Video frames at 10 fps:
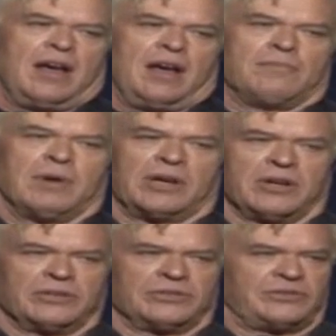
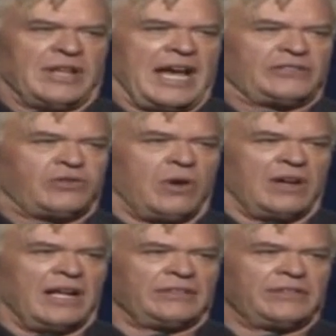Because that's what
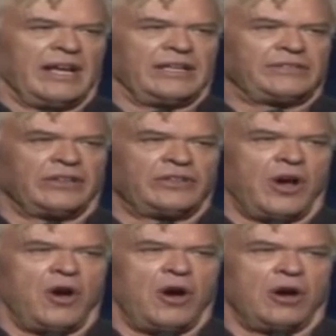I think the
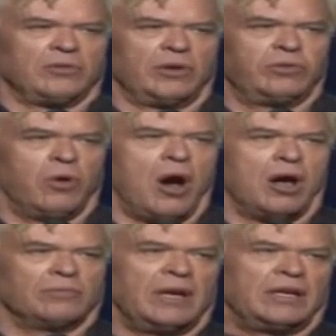dog would
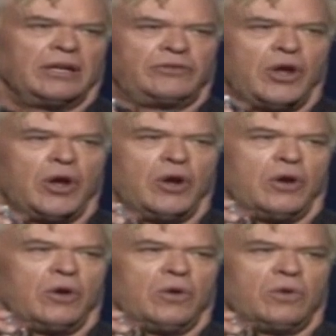want me to
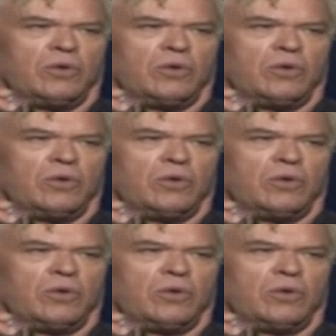do.